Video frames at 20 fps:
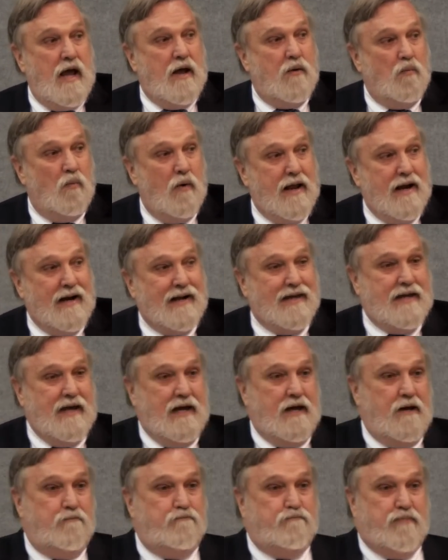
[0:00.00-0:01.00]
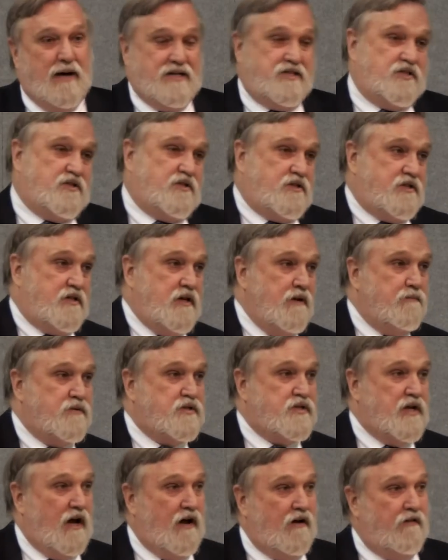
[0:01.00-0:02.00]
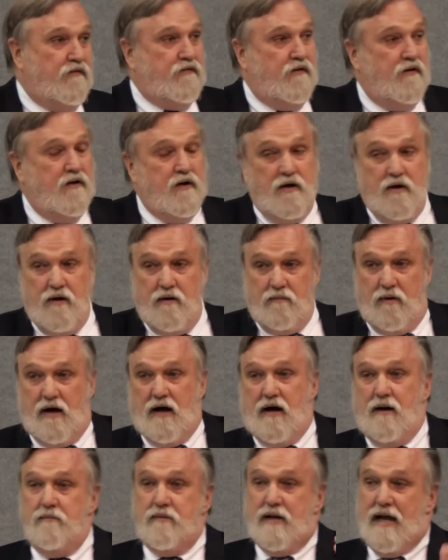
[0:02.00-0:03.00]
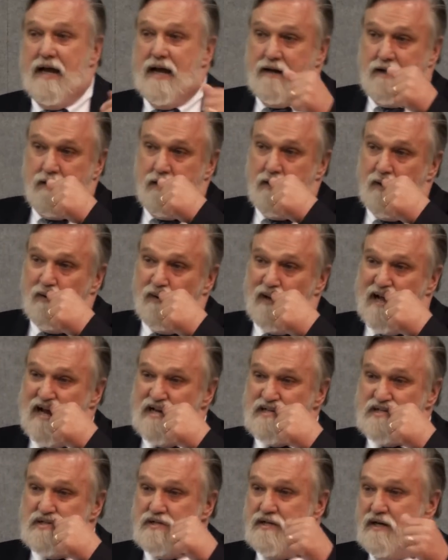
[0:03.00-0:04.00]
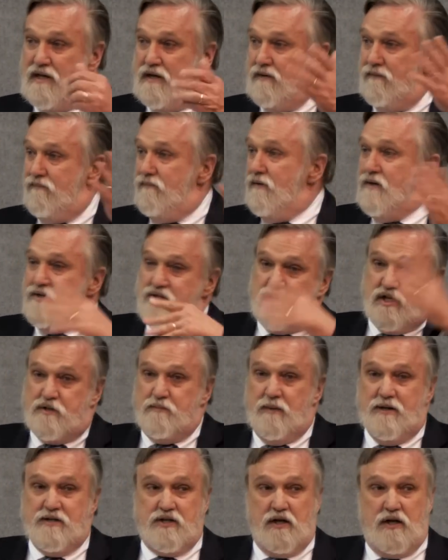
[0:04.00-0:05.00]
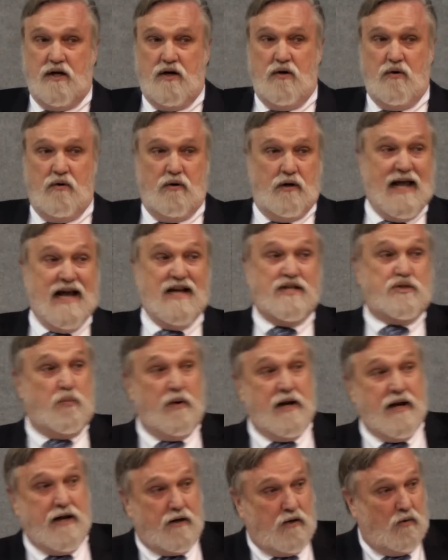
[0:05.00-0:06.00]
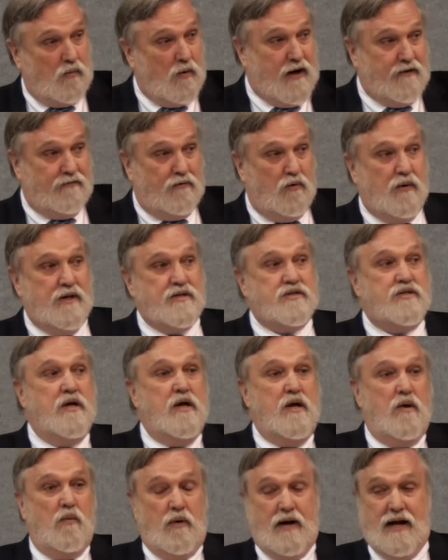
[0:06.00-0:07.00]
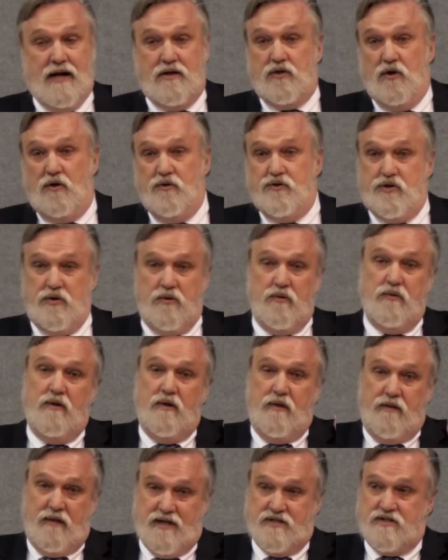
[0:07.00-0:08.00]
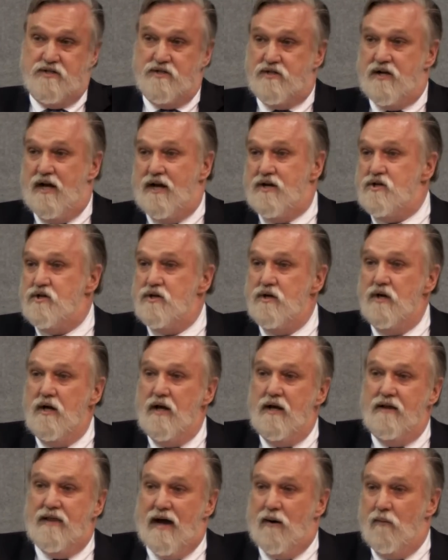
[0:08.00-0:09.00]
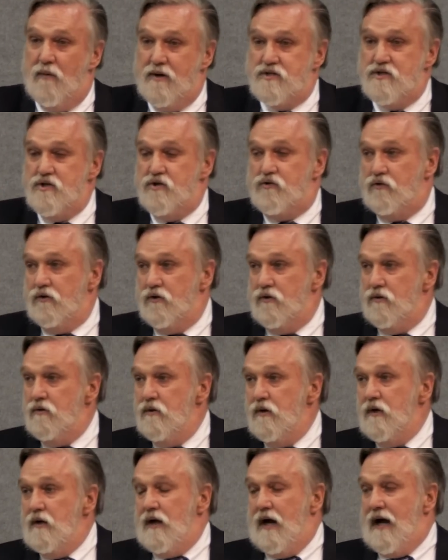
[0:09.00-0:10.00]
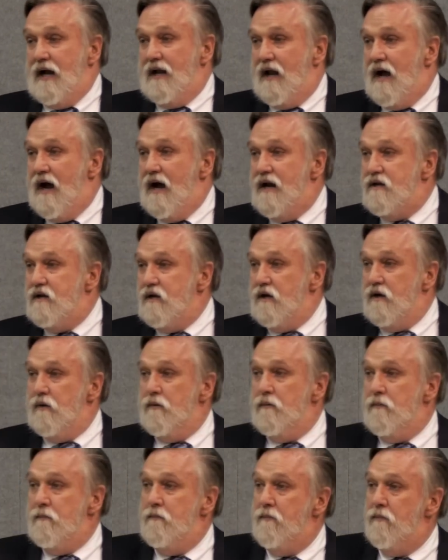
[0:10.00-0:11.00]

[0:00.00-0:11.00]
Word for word: And when a kid busts himself, Mom, Dad, you know, last uh, six months ago or last week or whatever it was, when I told you thus and such, that wasn't true. I lied to you.